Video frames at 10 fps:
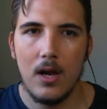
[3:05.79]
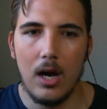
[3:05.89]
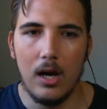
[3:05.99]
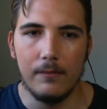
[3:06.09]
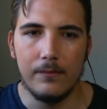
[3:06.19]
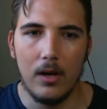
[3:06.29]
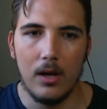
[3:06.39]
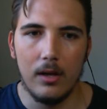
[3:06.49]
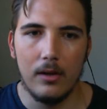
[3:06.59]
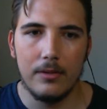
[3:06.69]
of
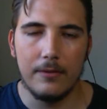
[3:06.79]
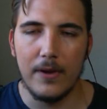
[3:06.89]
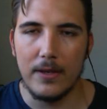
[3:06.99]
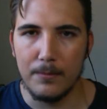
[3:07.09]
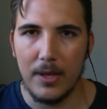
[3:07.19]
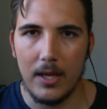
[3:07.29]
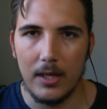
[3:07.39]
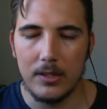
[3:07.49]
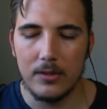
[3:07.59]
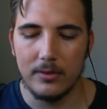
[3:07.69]
the Phantom Pain.